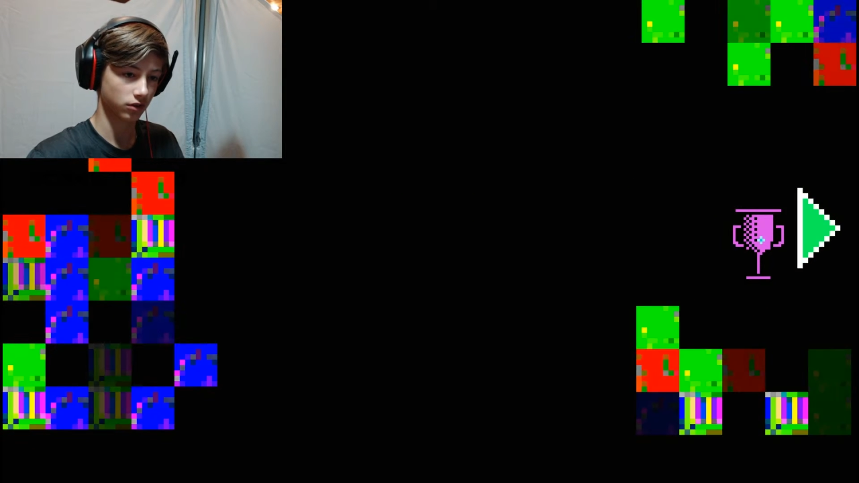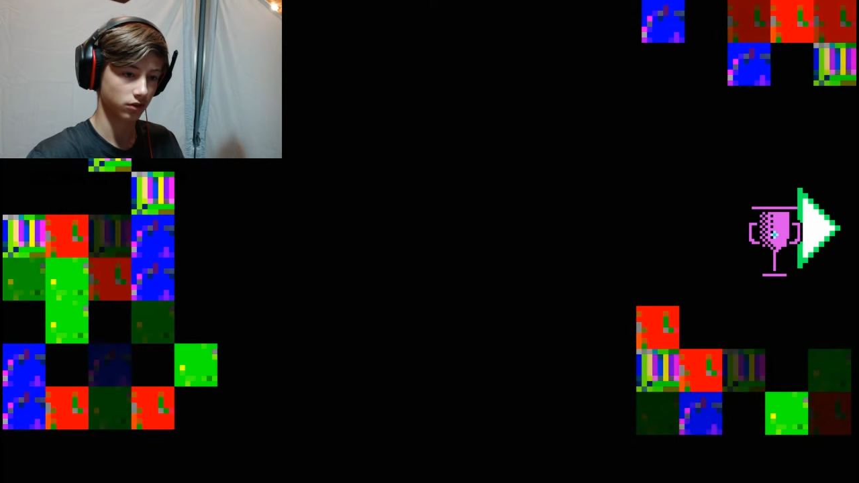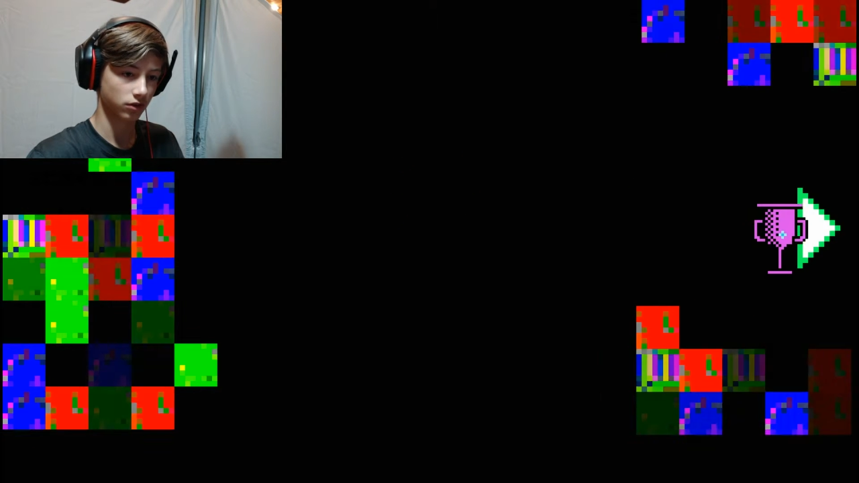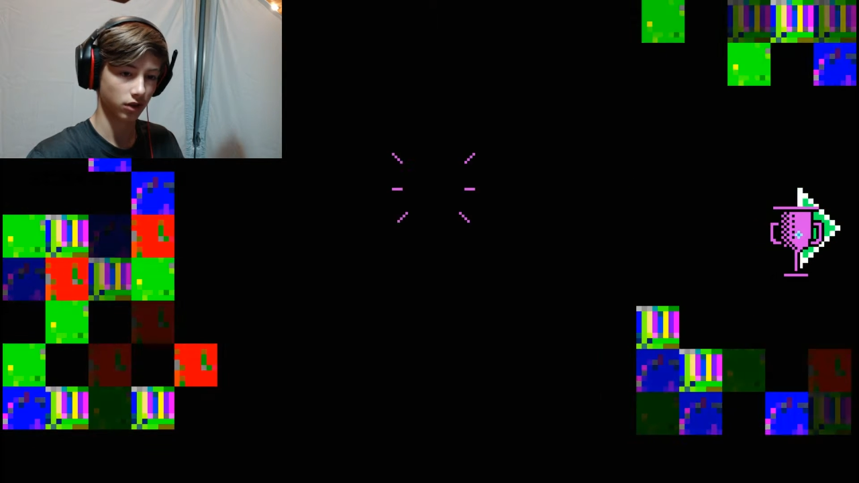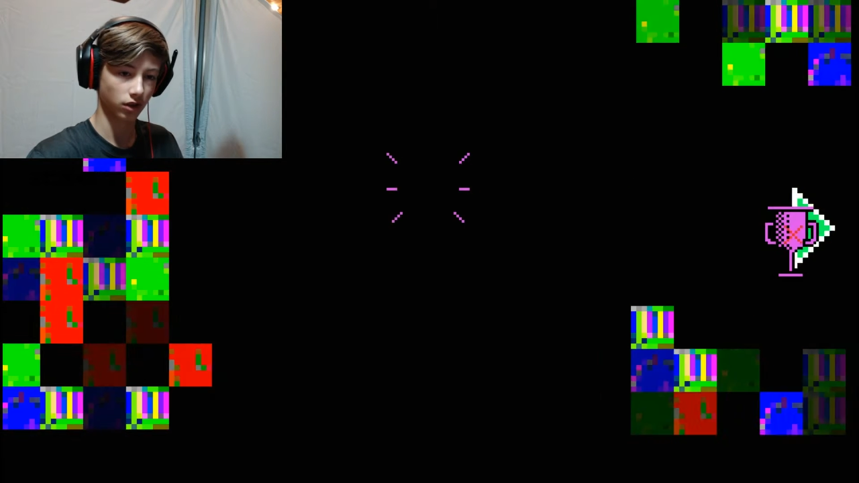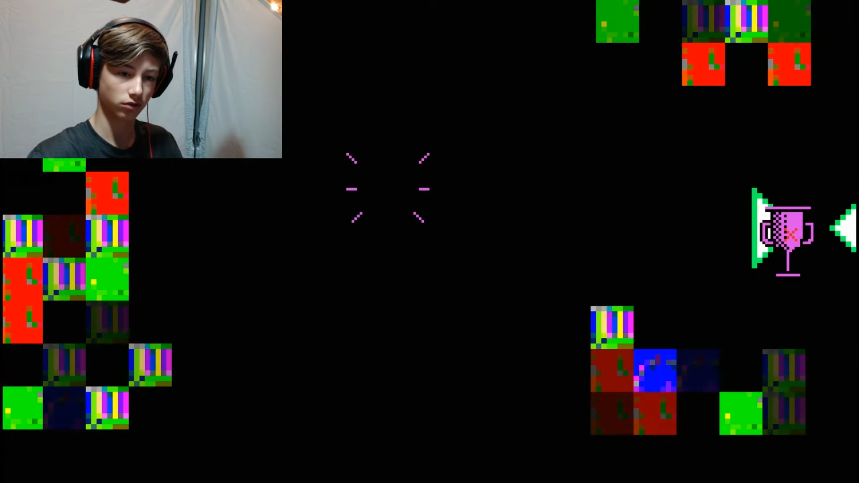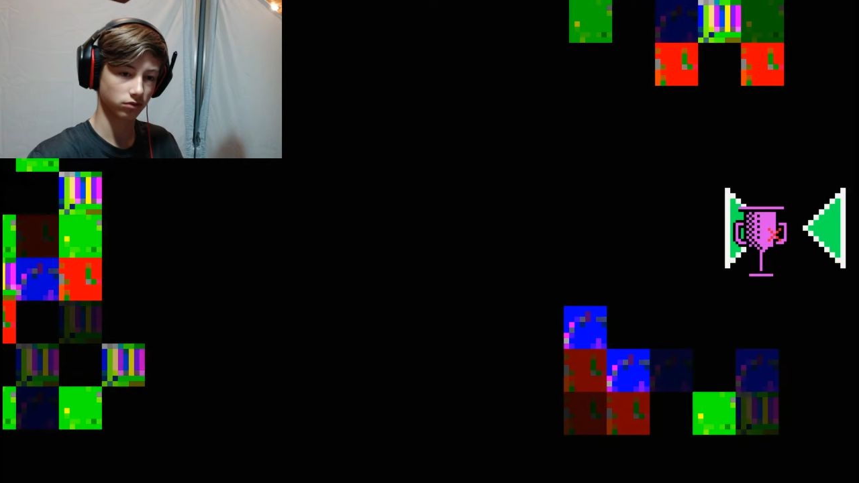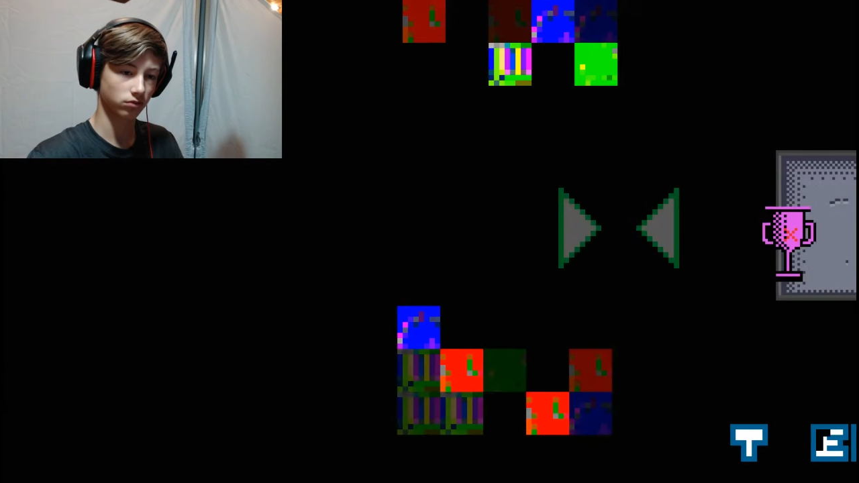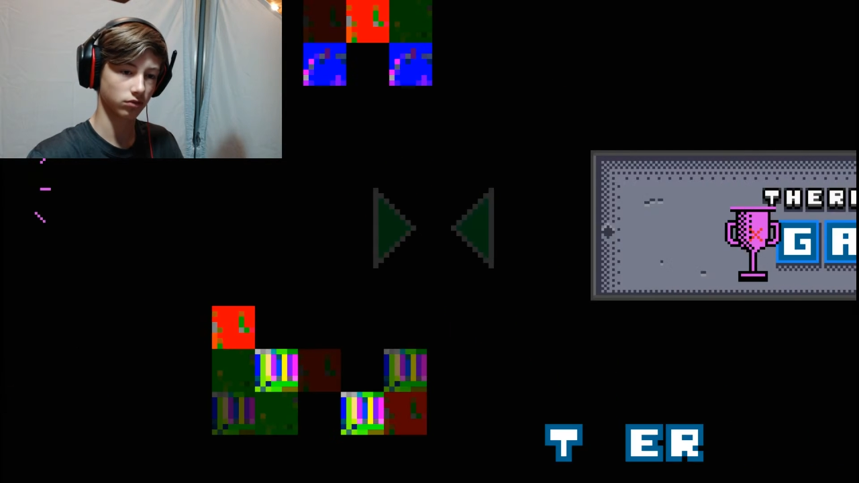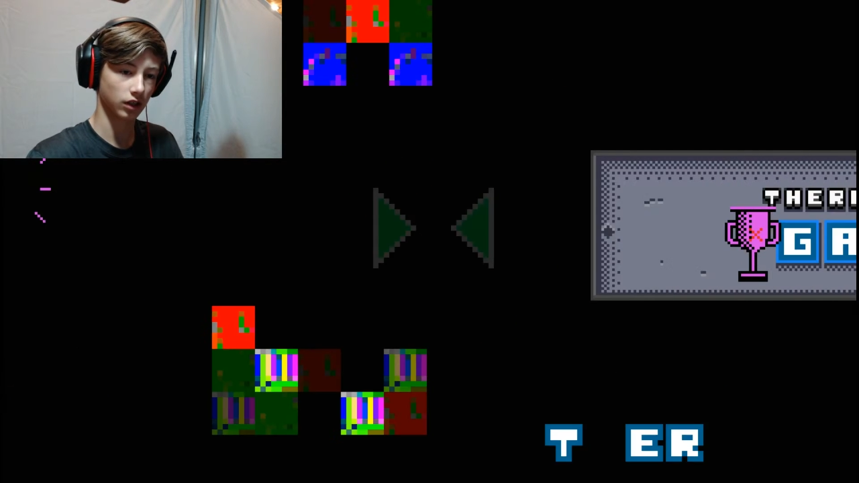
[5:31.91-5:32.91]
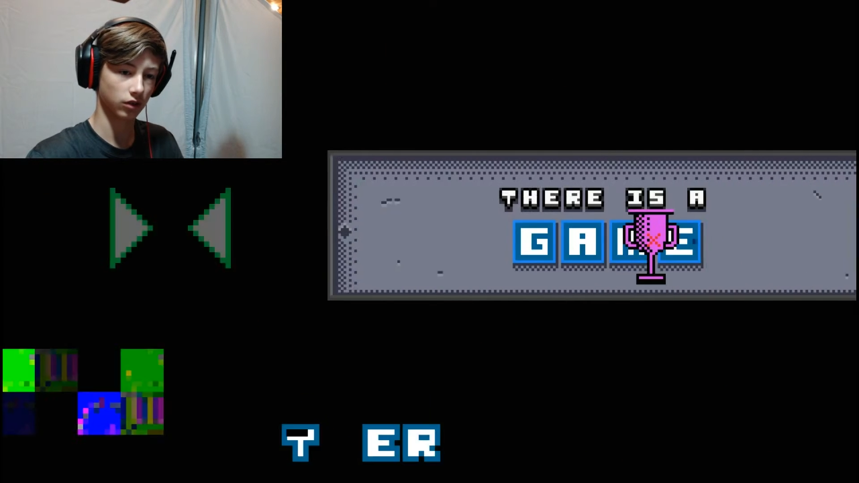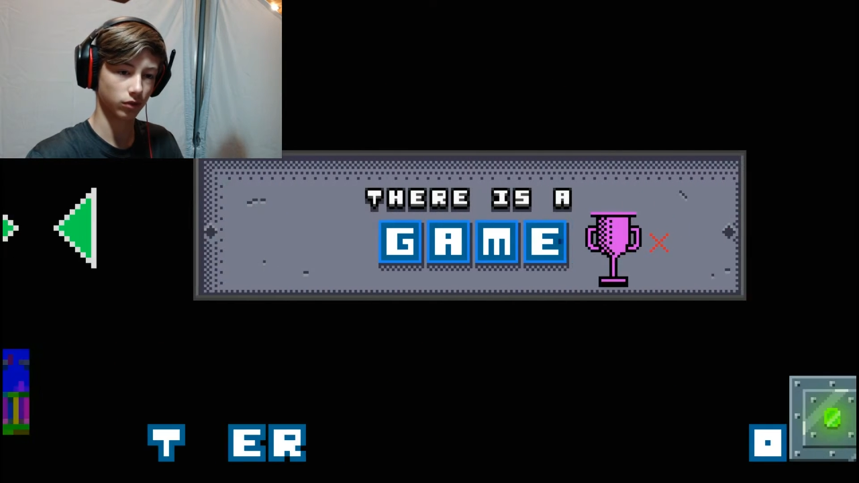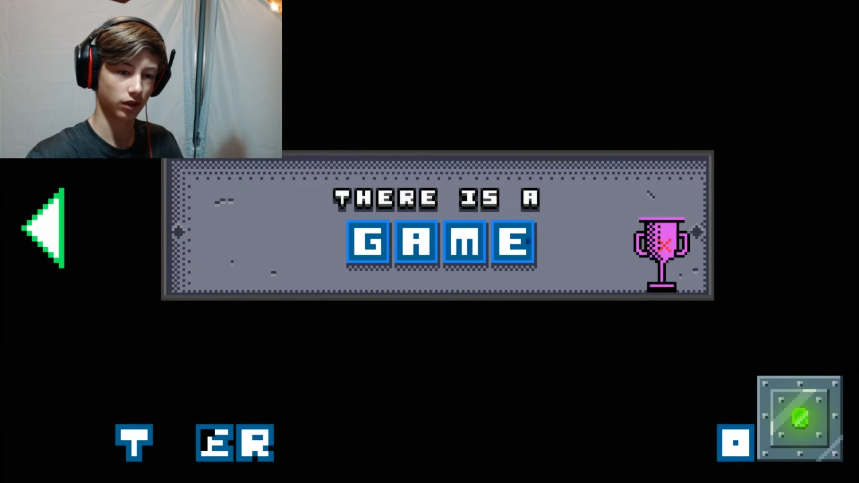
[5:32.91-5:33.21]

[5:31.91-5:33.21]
but we can go over here.